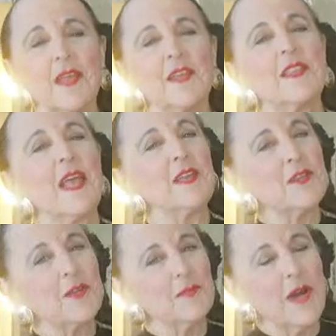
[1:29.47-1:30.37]
Thank
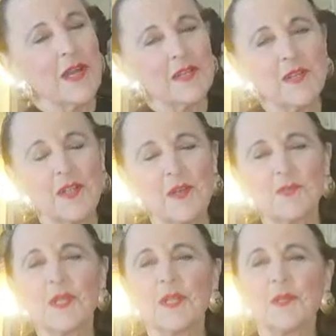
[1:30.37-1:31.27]
you, Michael. I
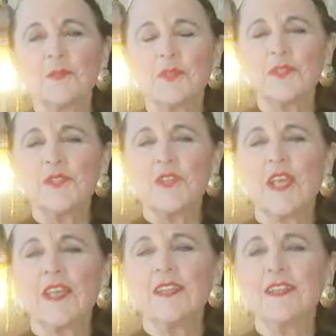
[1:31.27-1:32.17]
really
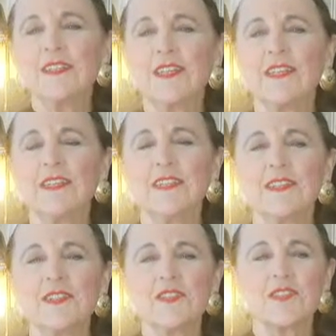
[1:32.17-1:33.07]
appreciate it. It
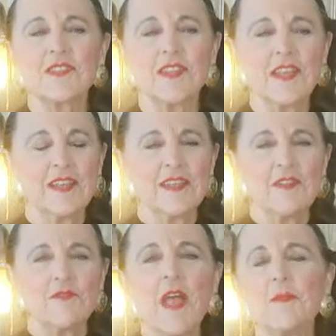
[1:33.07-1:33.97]
is
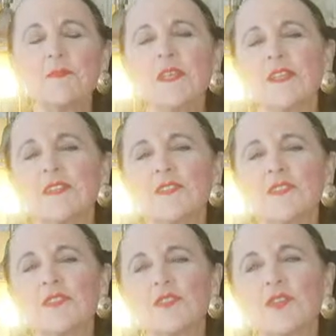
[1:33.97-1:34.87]

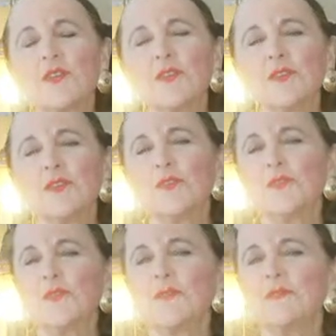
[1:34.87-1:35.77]
fabulous
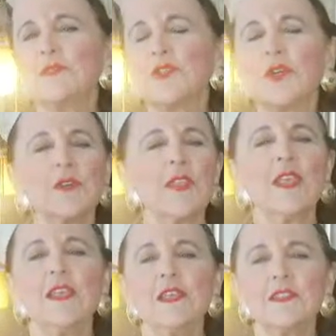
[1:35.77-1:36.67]
to turn
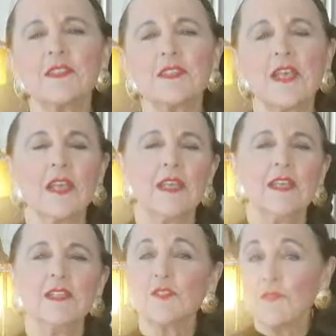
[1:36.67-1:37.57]
these
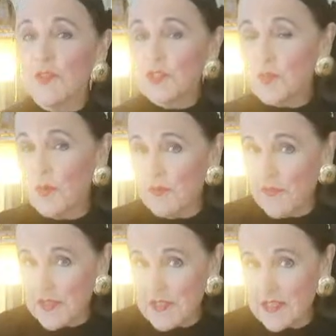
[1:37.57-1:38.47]
into virtual
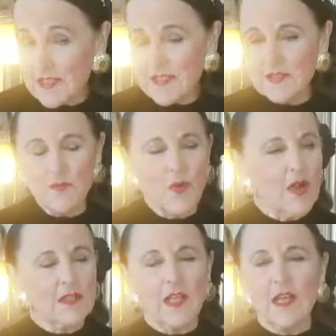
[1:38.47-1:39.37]
visits,
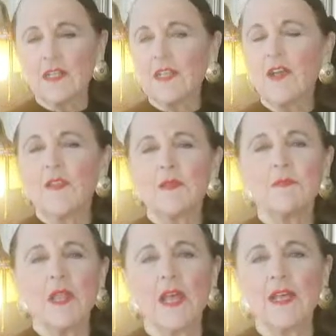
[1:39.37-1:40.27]
walk lightly on the
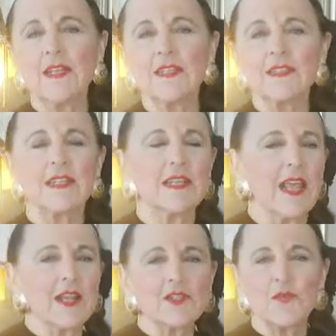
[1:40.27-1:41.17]
planet,
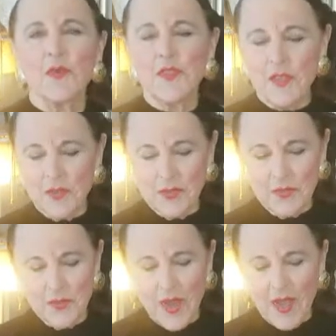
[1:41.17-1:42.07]
connect with
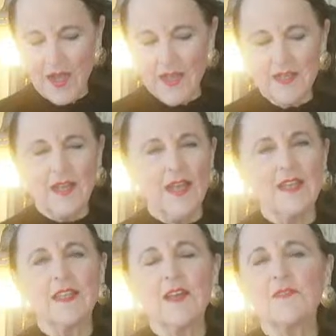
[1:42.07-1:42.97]
you. I
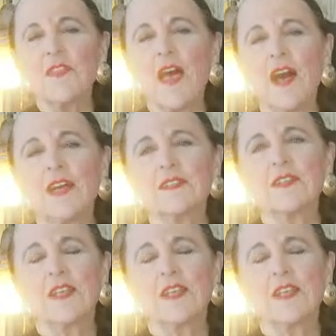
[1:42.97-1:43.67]
love that.